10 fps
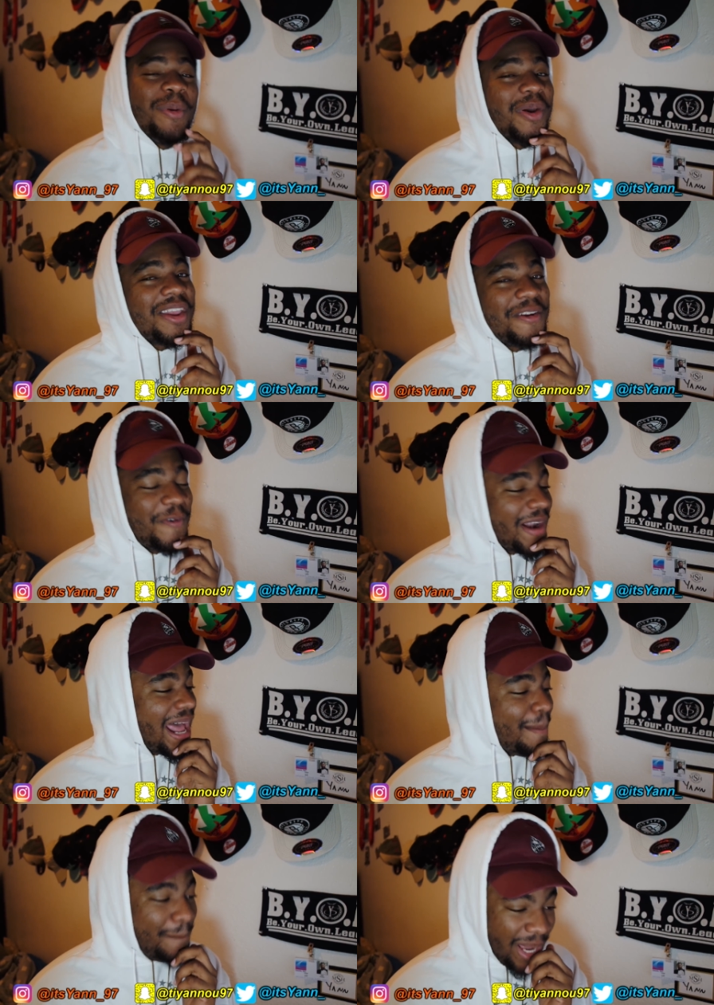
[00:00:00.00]
pump looking for
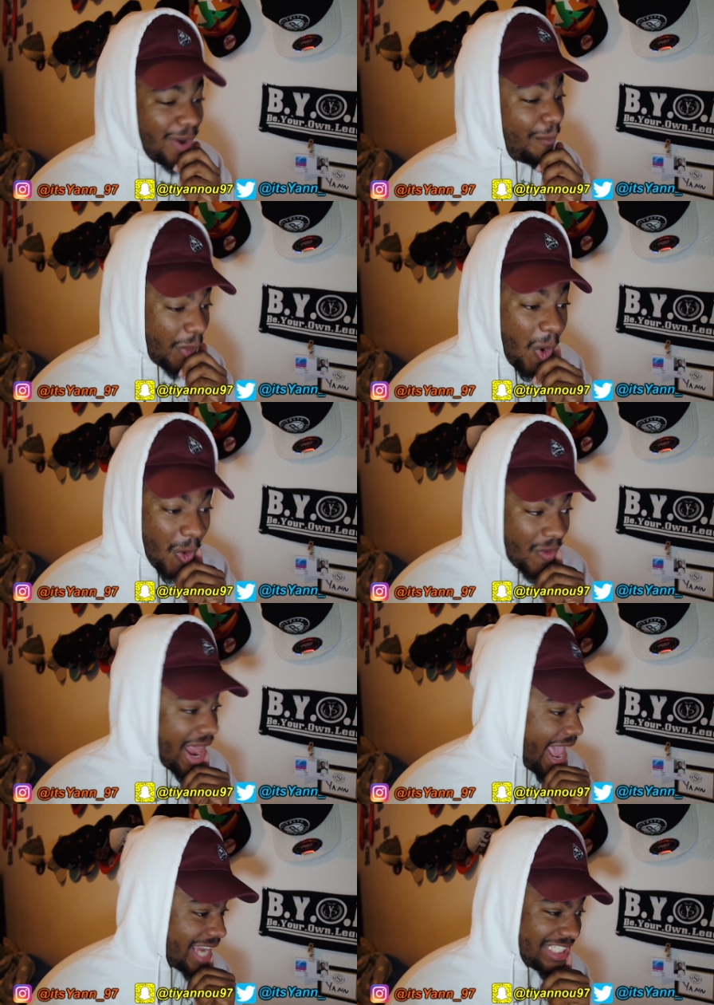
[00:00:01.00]
that
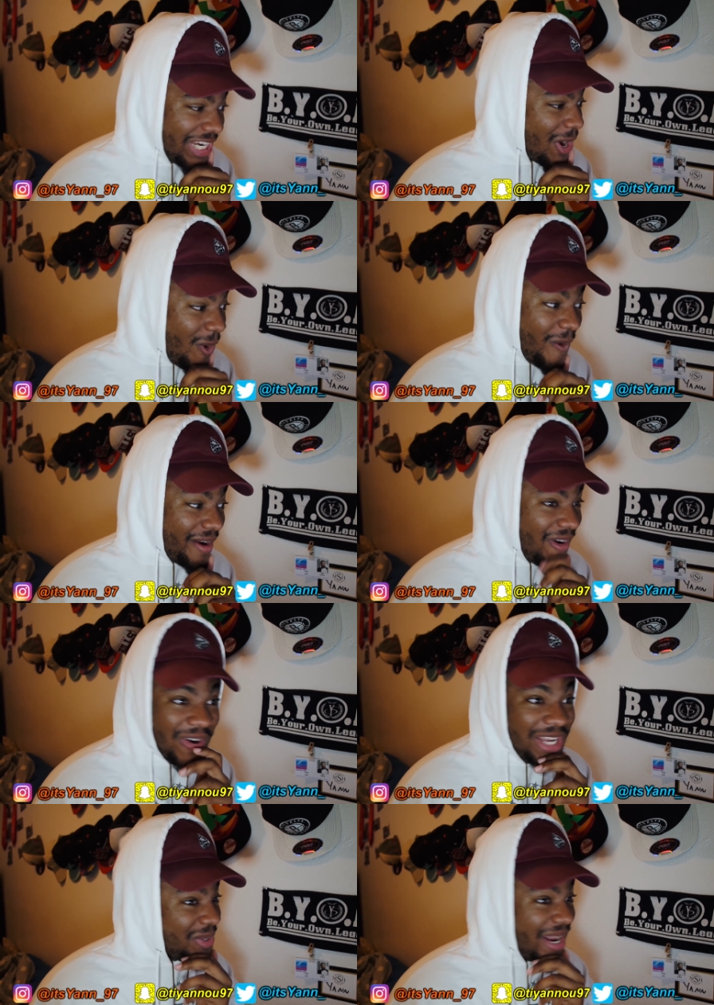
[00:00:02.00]
billboard action going
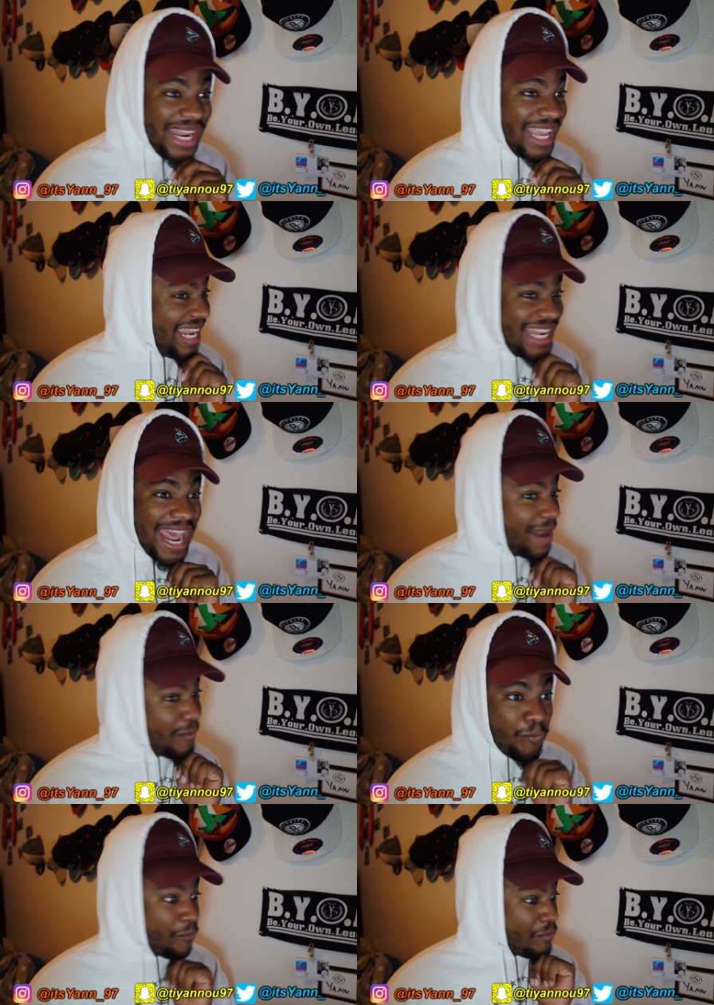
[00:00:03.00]
on. He trying to get
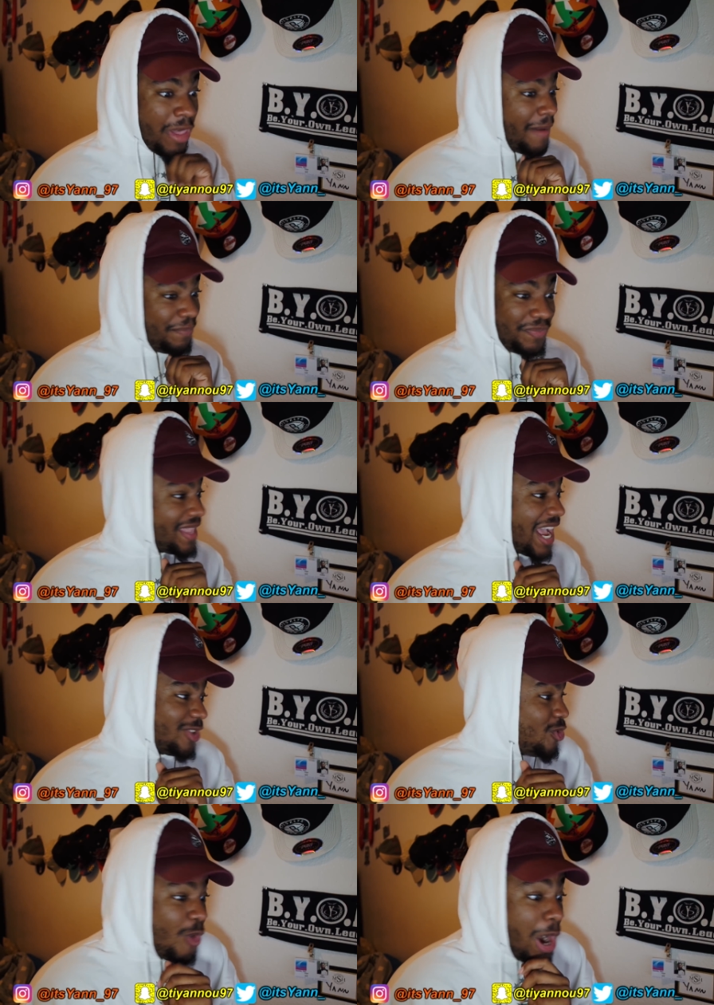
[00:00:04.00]
that,
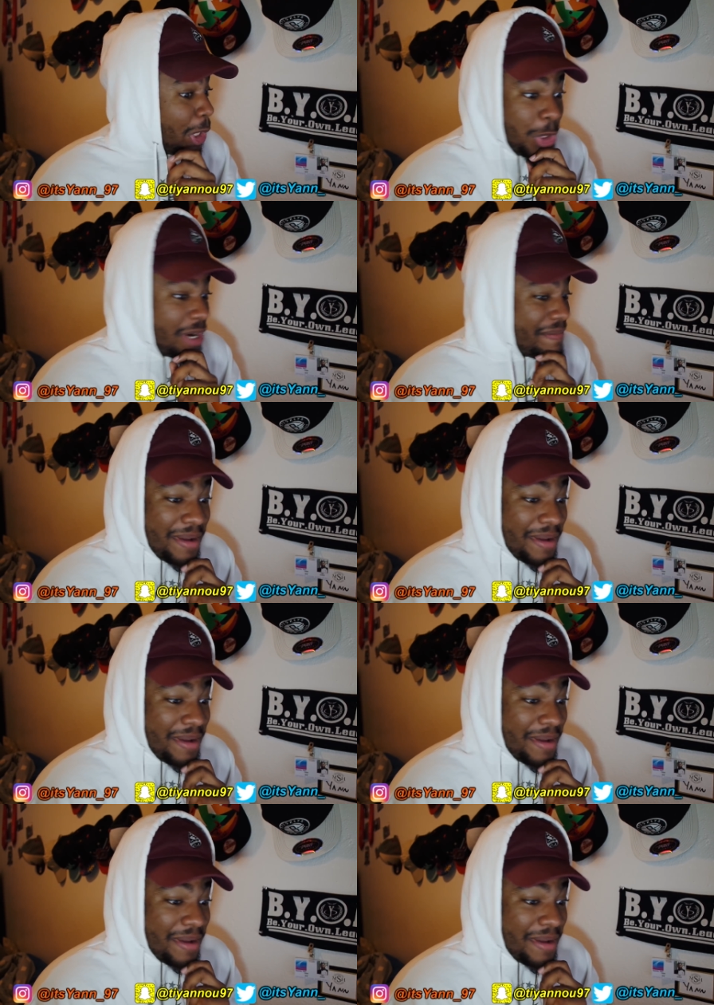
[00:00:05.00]
that 200